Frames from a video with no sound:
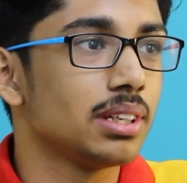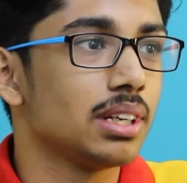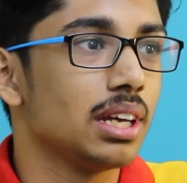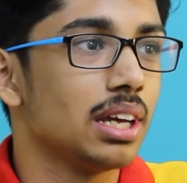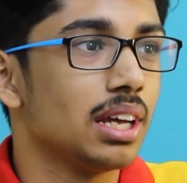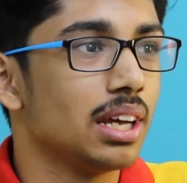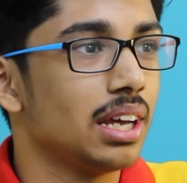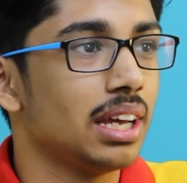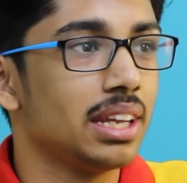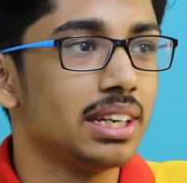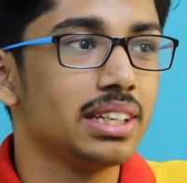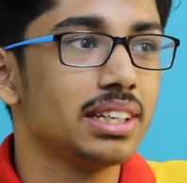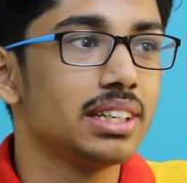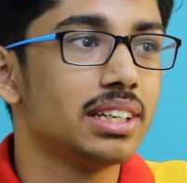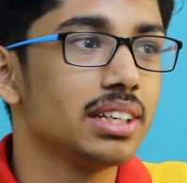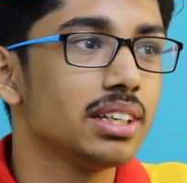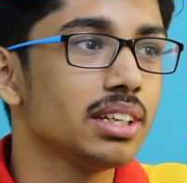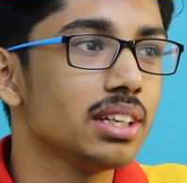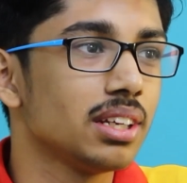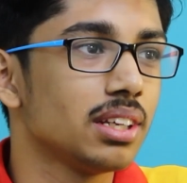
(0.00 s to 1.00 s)
any
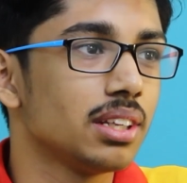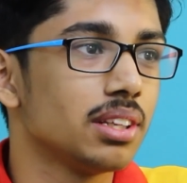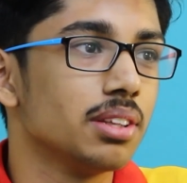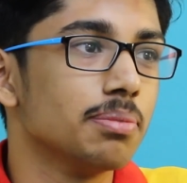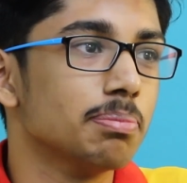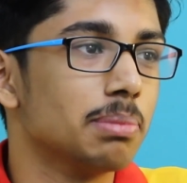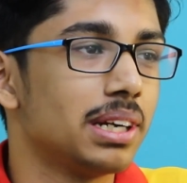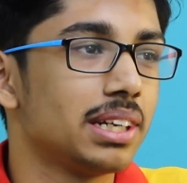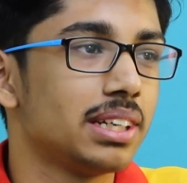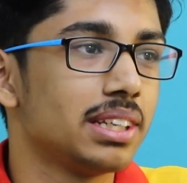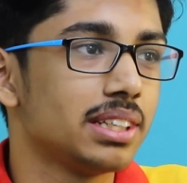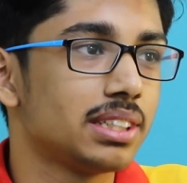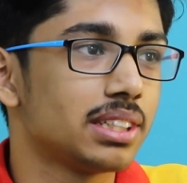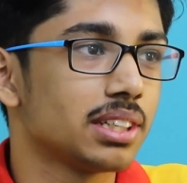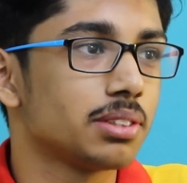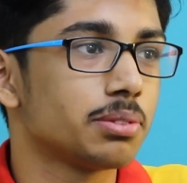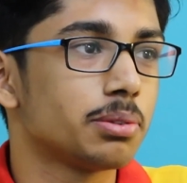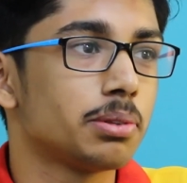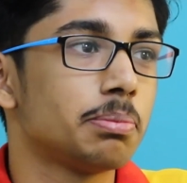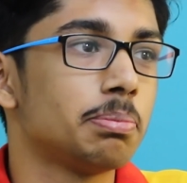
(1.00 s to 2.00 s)
day, my
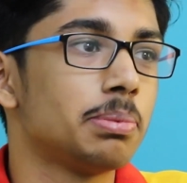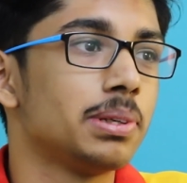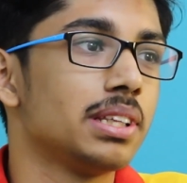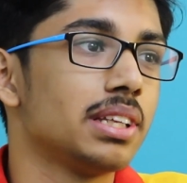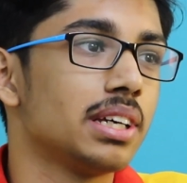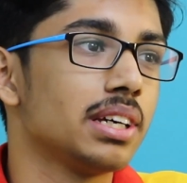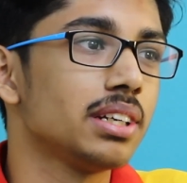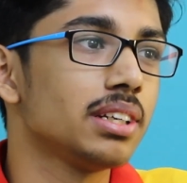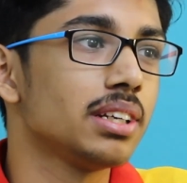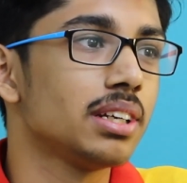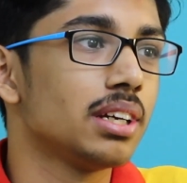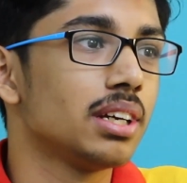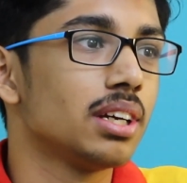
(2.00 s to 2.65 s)
teachers would be there.